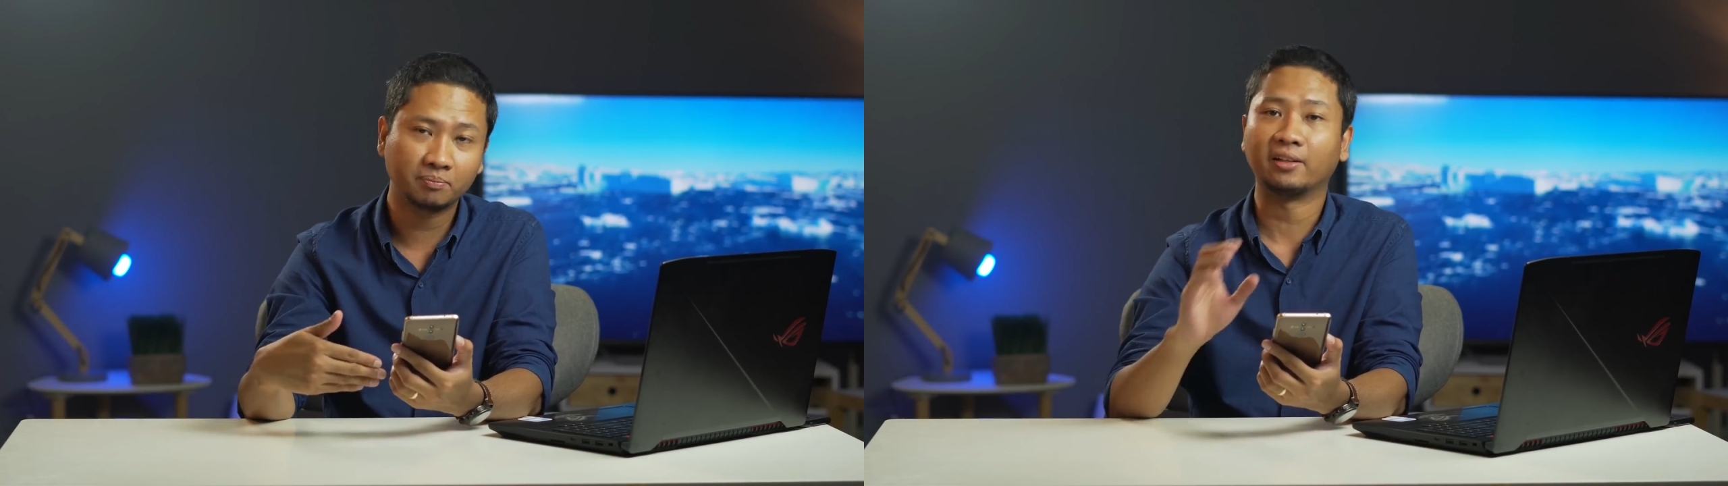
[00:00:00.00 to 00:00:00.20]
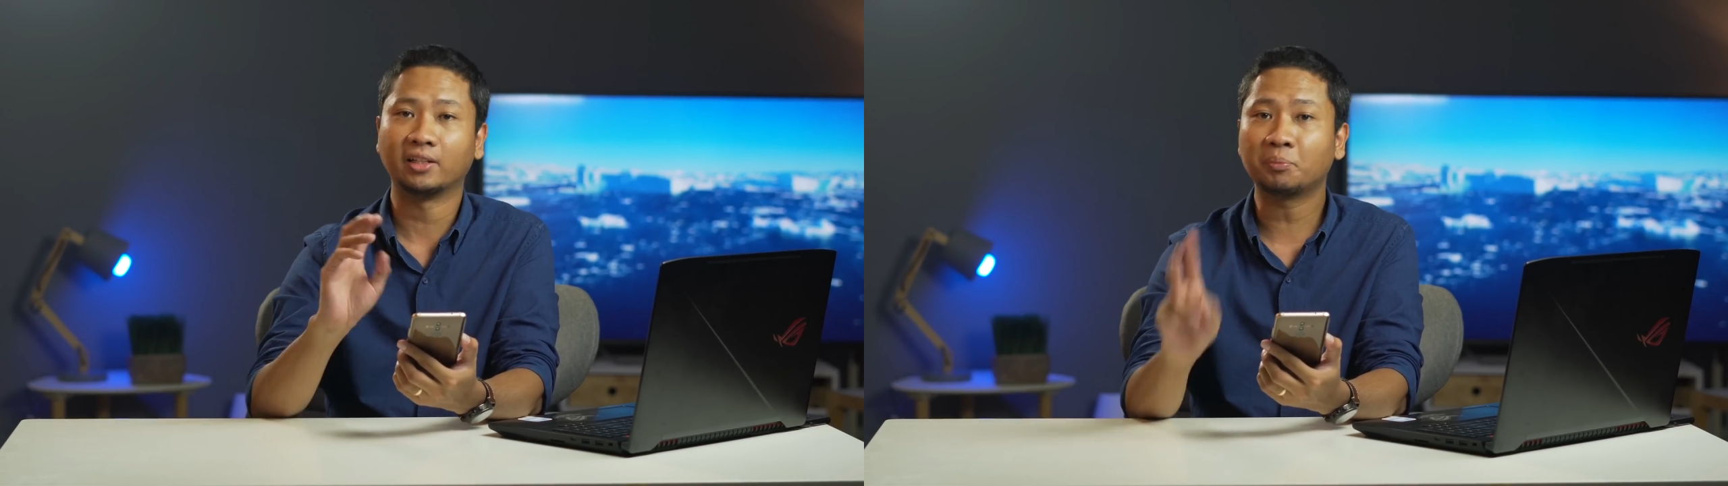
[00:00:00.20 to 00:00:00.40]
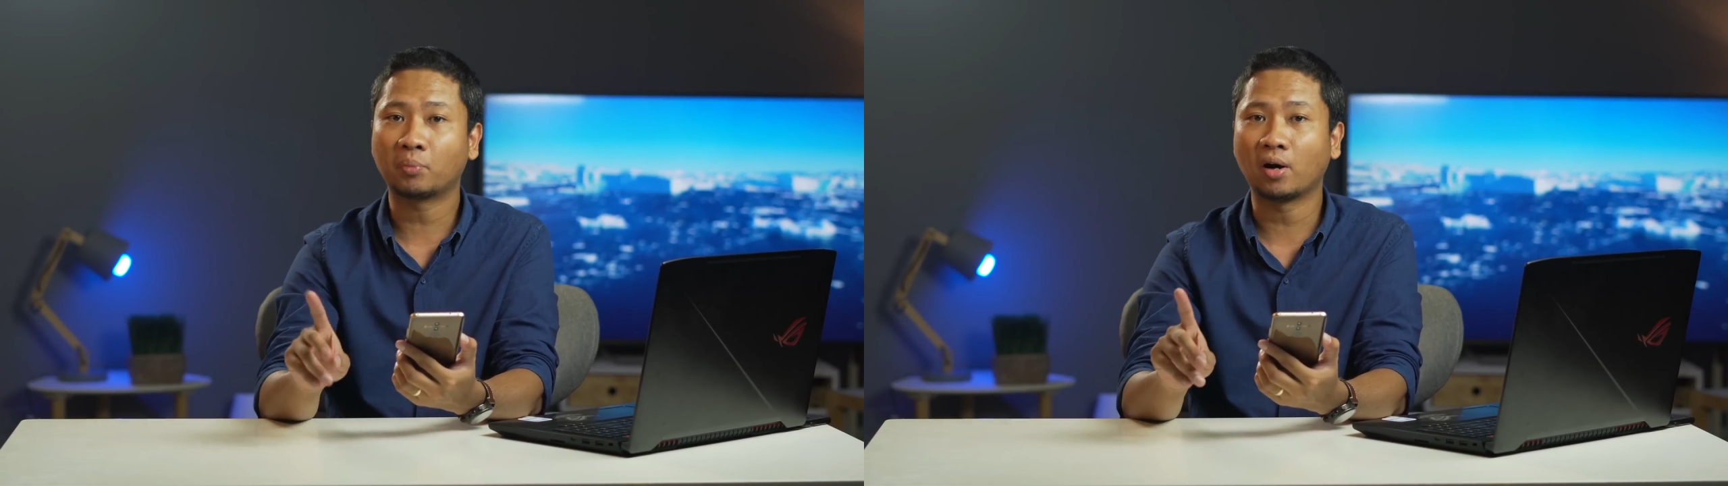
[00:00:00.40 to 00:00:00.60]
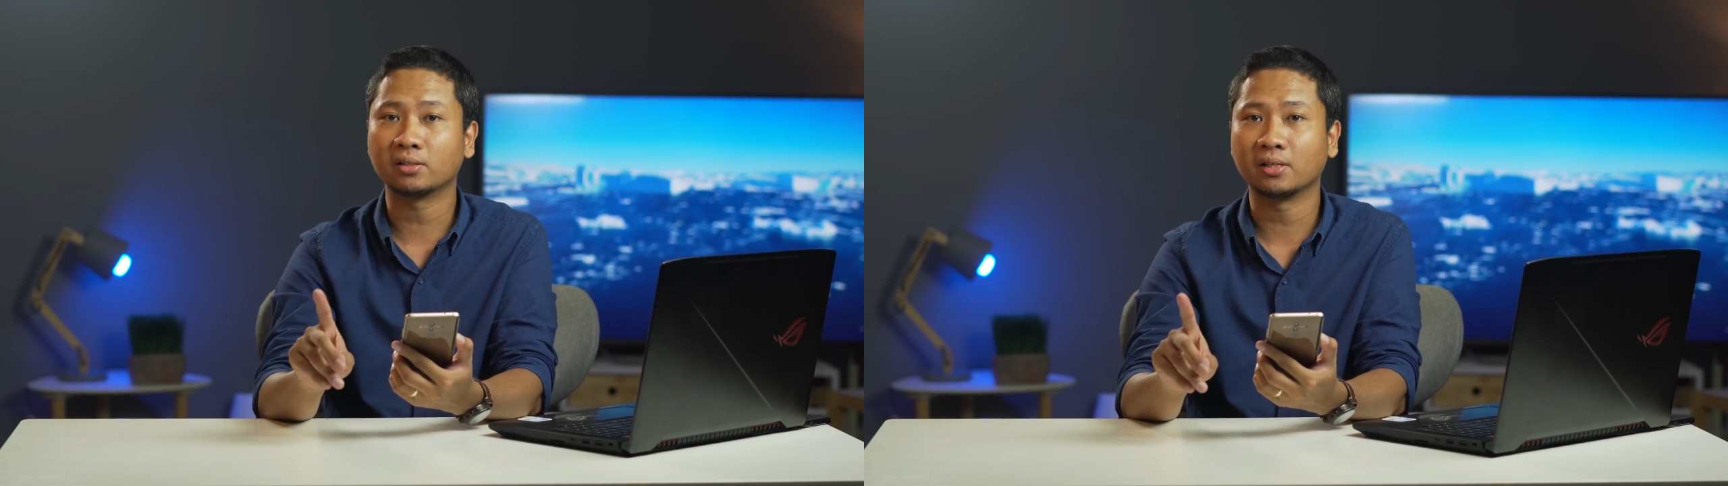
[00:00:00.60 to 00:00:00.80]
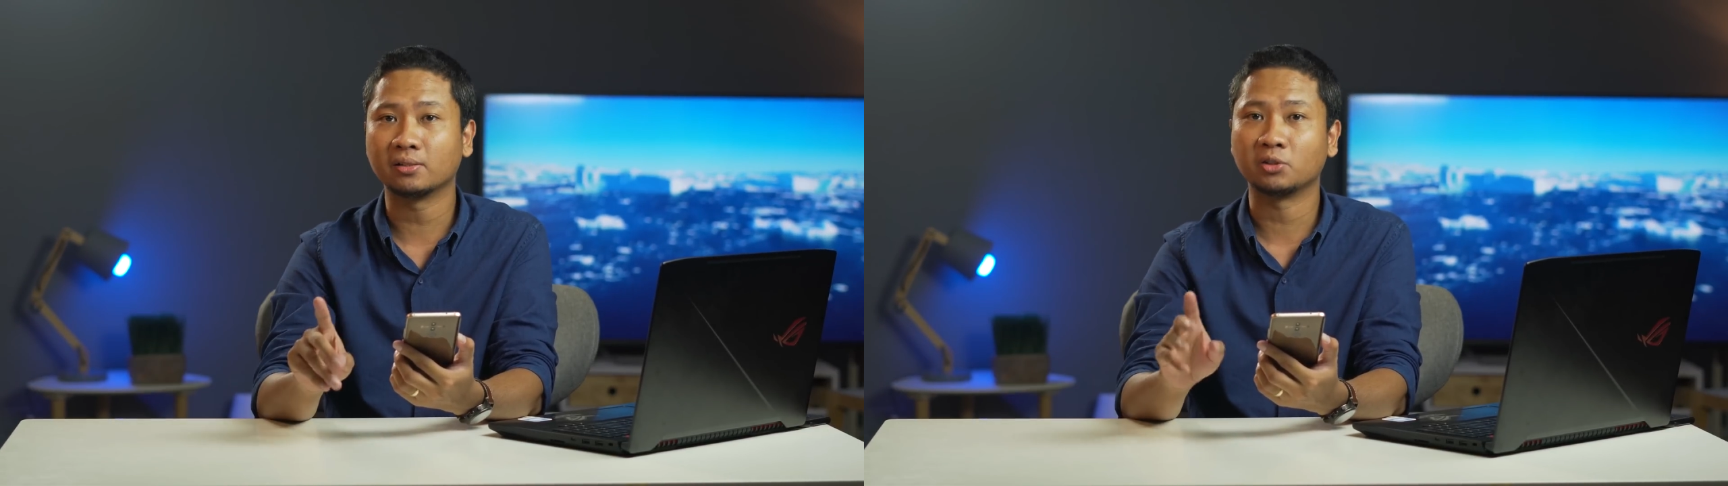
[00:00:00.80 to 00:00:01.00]
and that
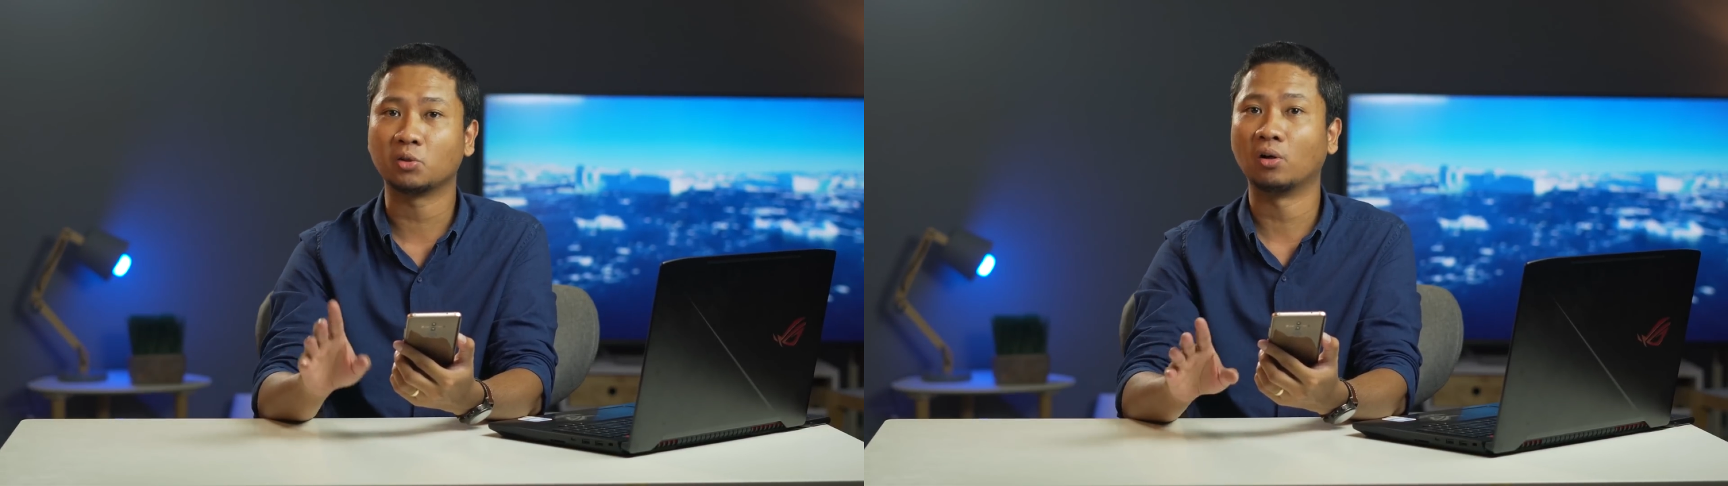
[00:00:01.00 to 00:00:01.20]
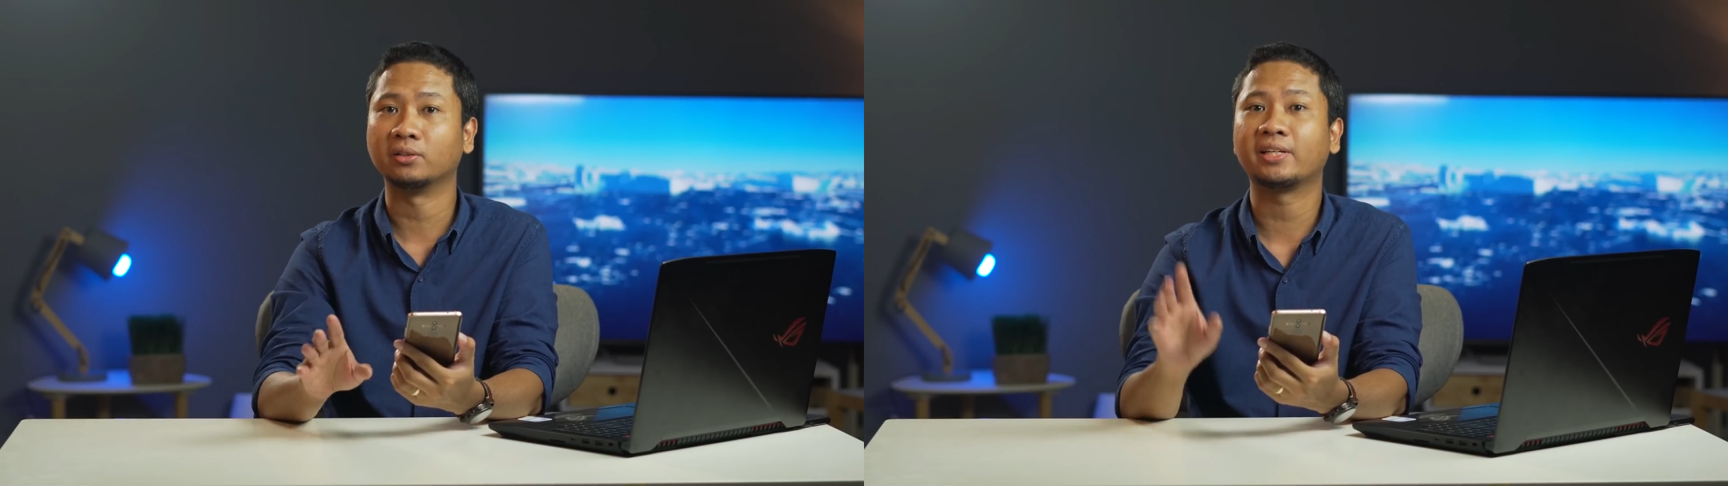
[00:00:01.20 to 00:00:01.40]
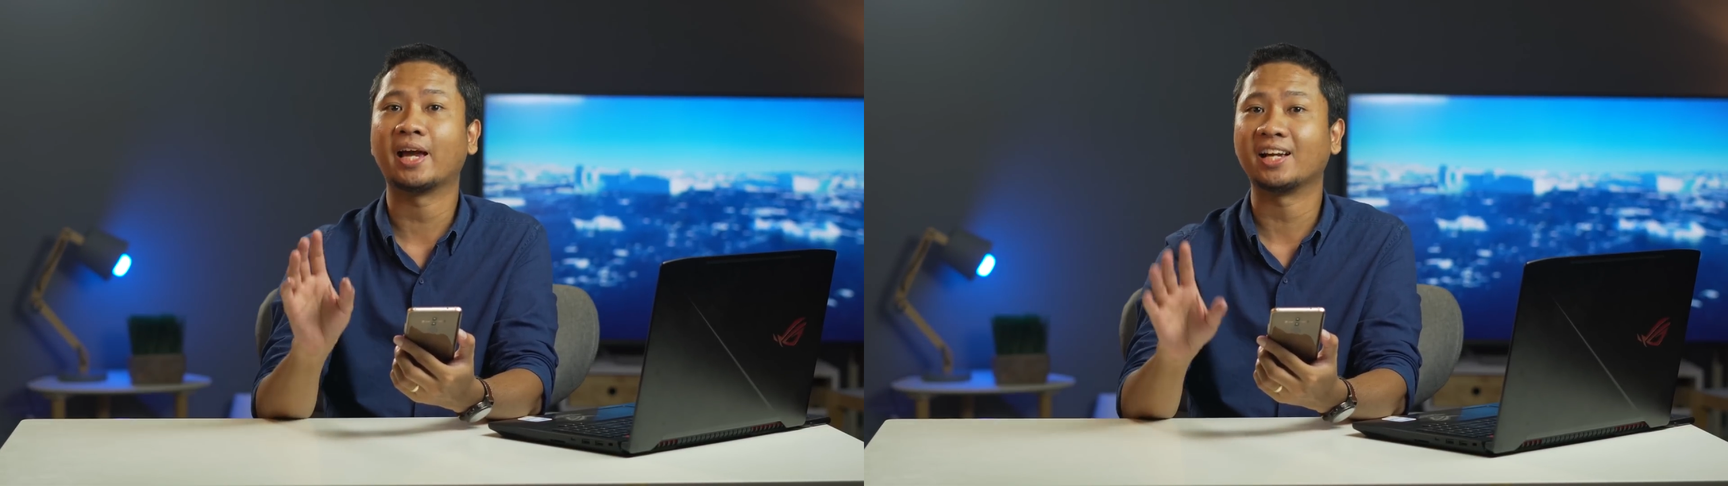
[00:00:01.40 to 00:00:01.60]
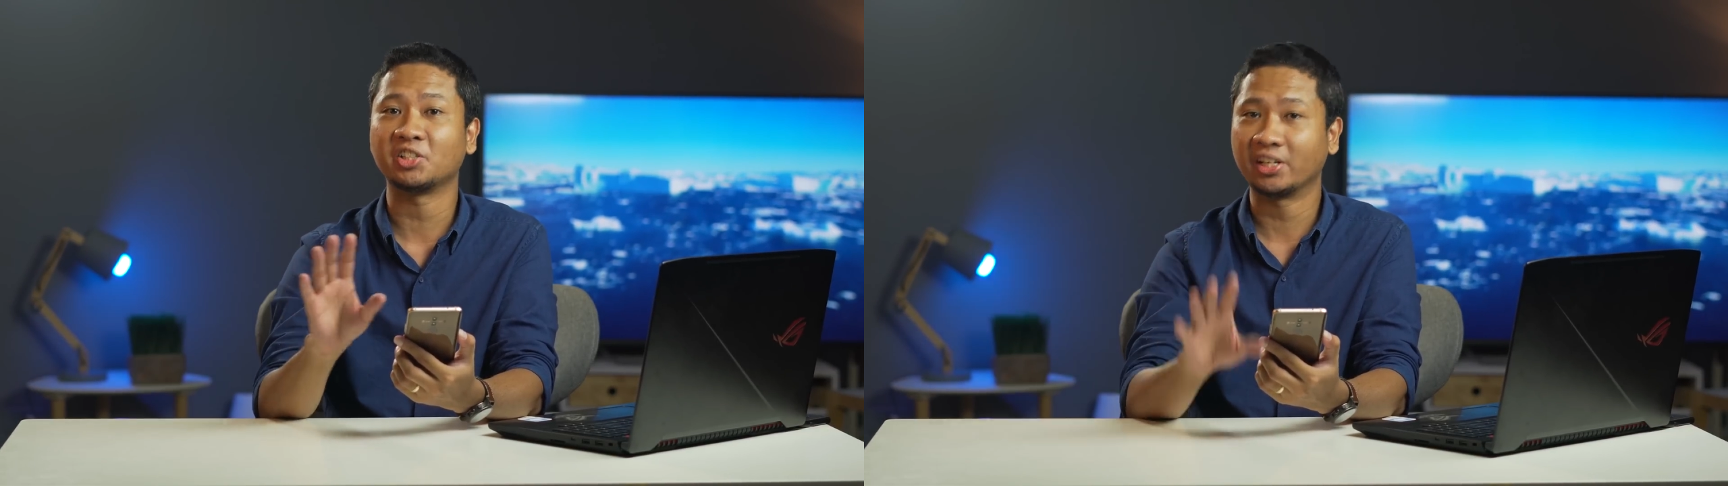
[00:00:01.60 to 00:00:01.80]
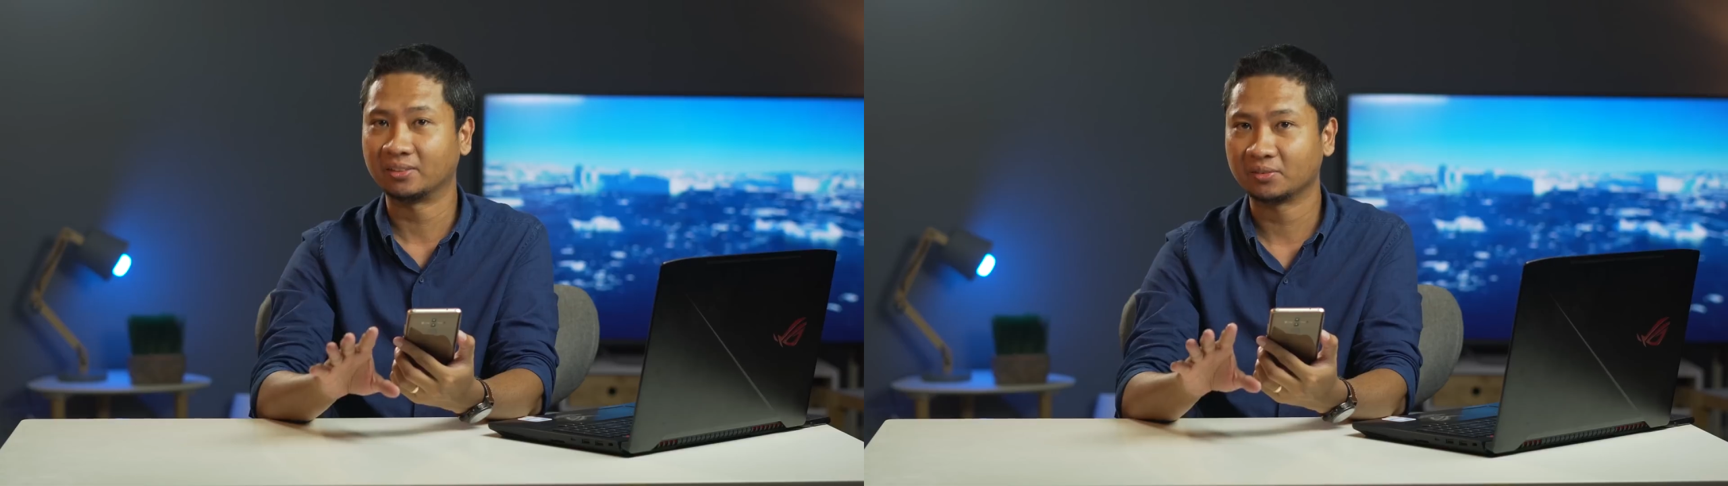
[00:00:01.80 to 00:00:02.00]
process is called
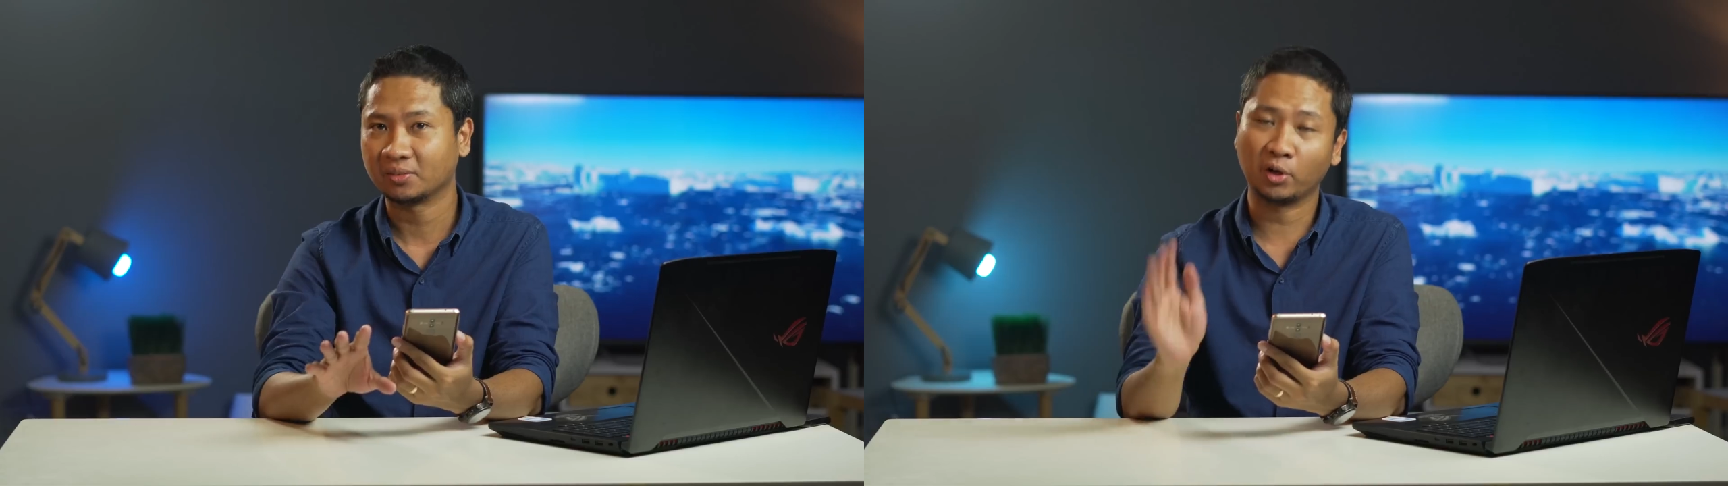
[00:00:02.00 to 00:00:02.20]
cash in.